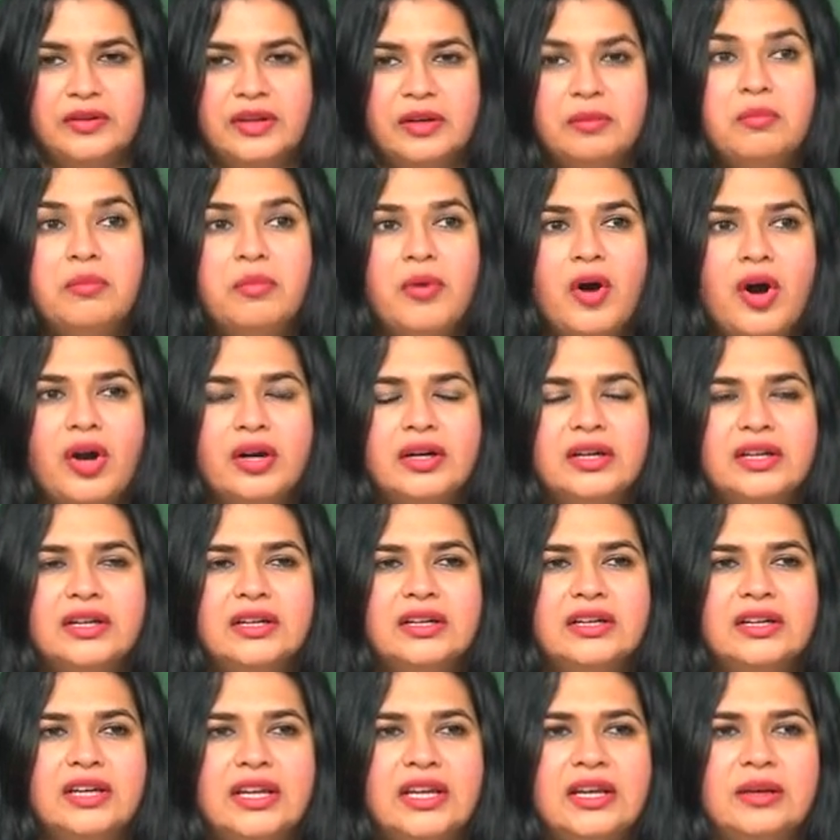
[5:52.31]
important
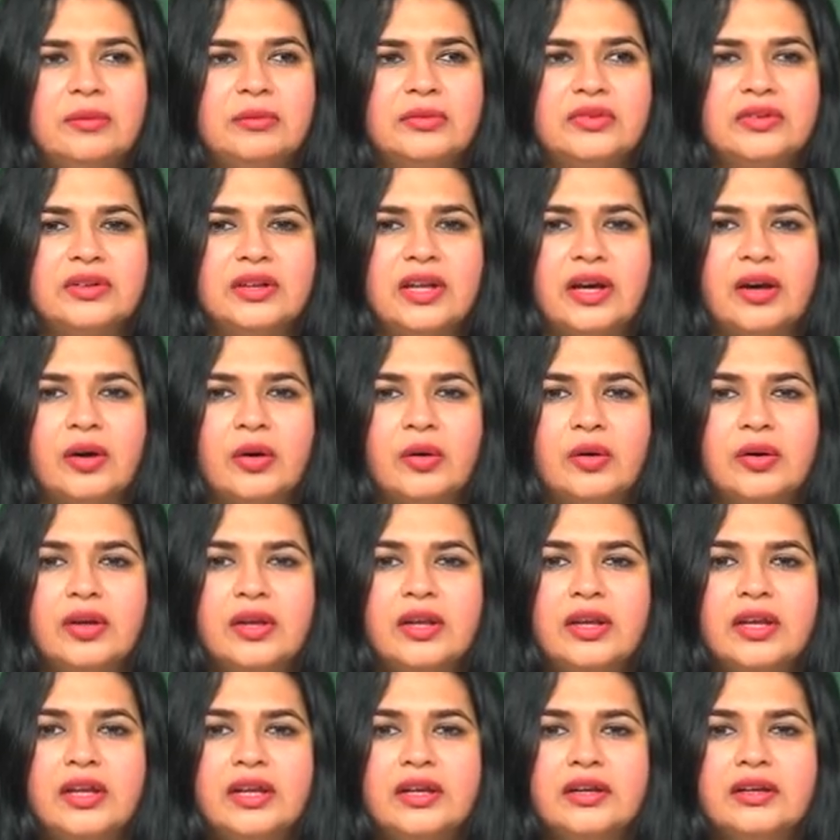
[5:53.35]
names now.
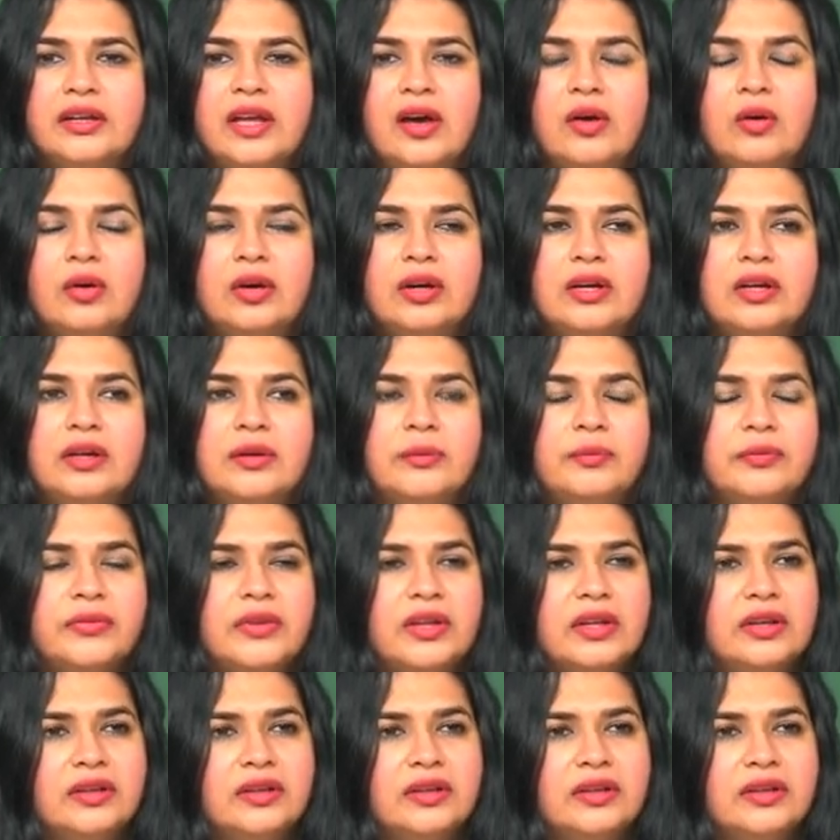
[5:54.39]
Now,